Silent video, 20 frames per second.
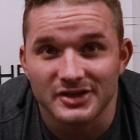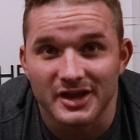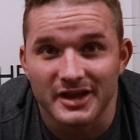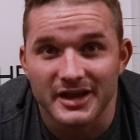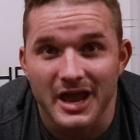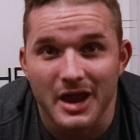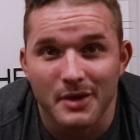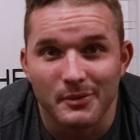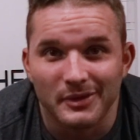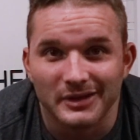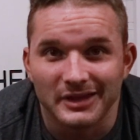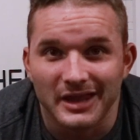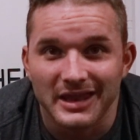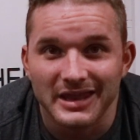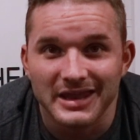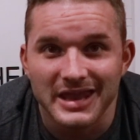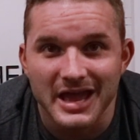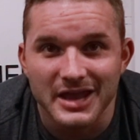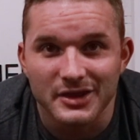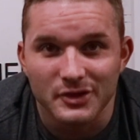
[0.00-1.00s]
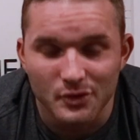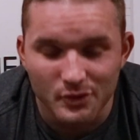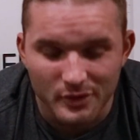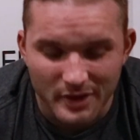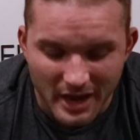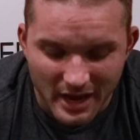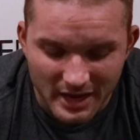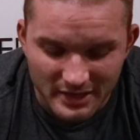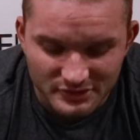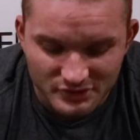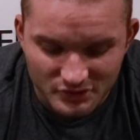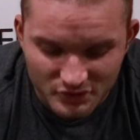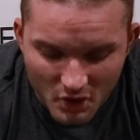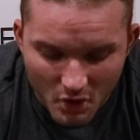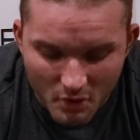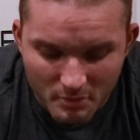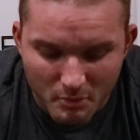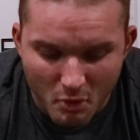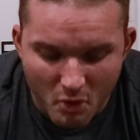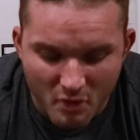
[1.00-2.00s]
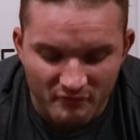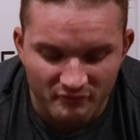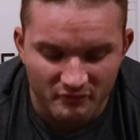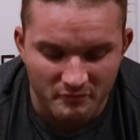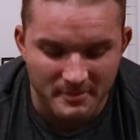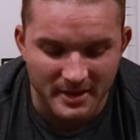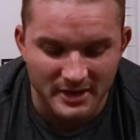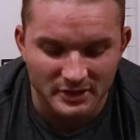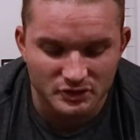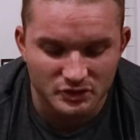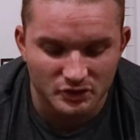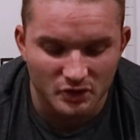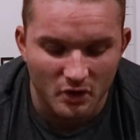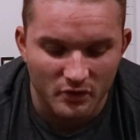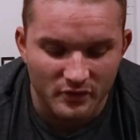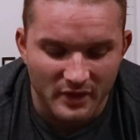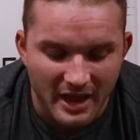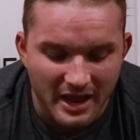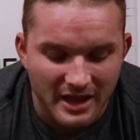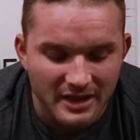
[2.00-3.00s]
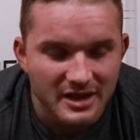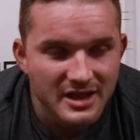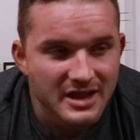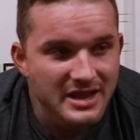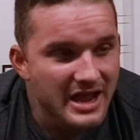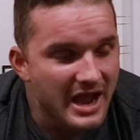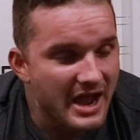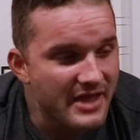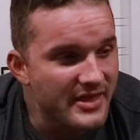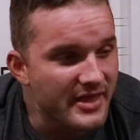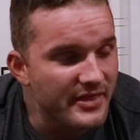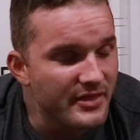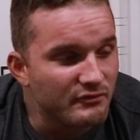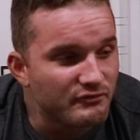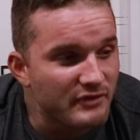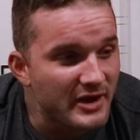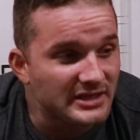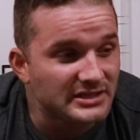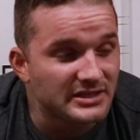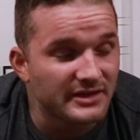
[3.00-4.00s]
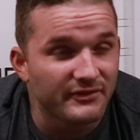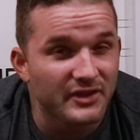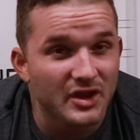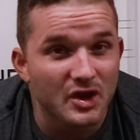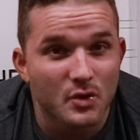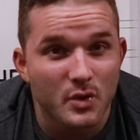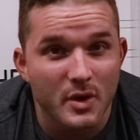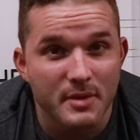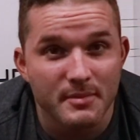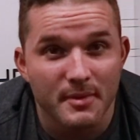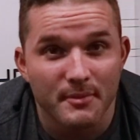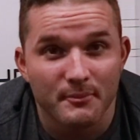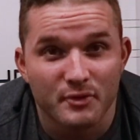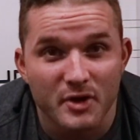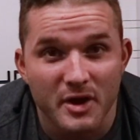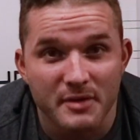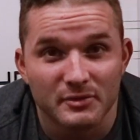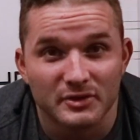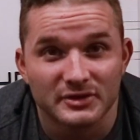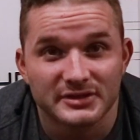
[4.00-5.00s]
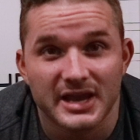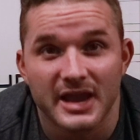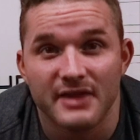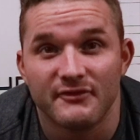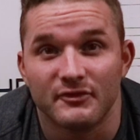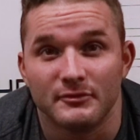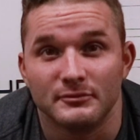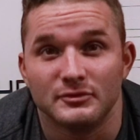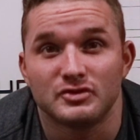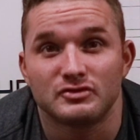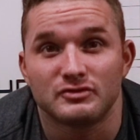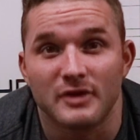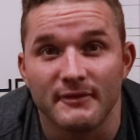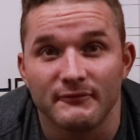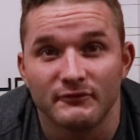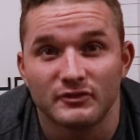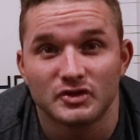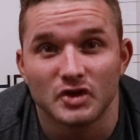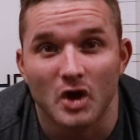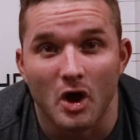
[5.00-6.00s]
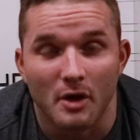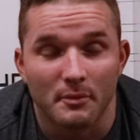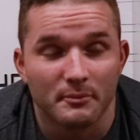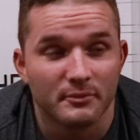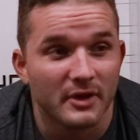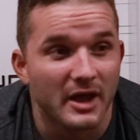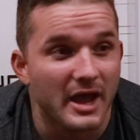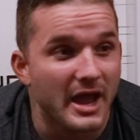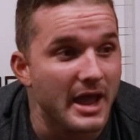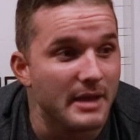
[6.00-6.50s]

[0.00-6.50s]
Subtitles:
and I will let you guys know more information on that. And then the rest of the equipment pretty much came from Strength Shop.